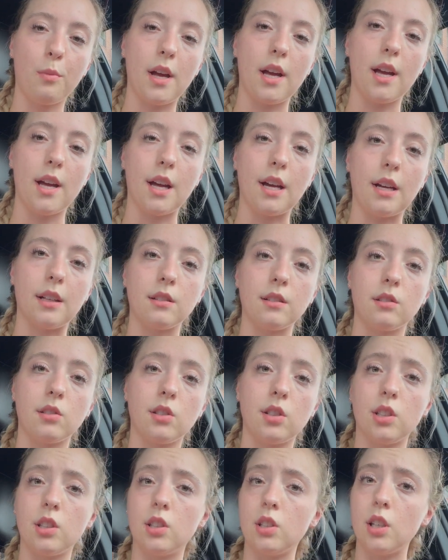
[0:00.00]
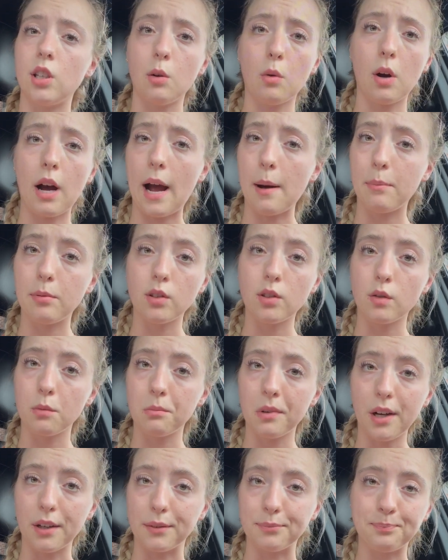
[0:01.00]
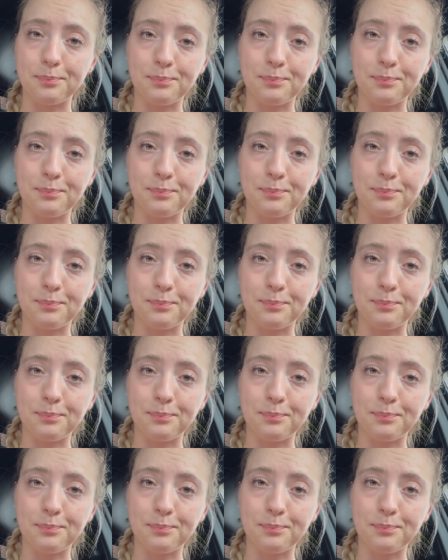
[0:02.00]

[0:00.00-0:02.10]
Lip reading: and see what happens from there.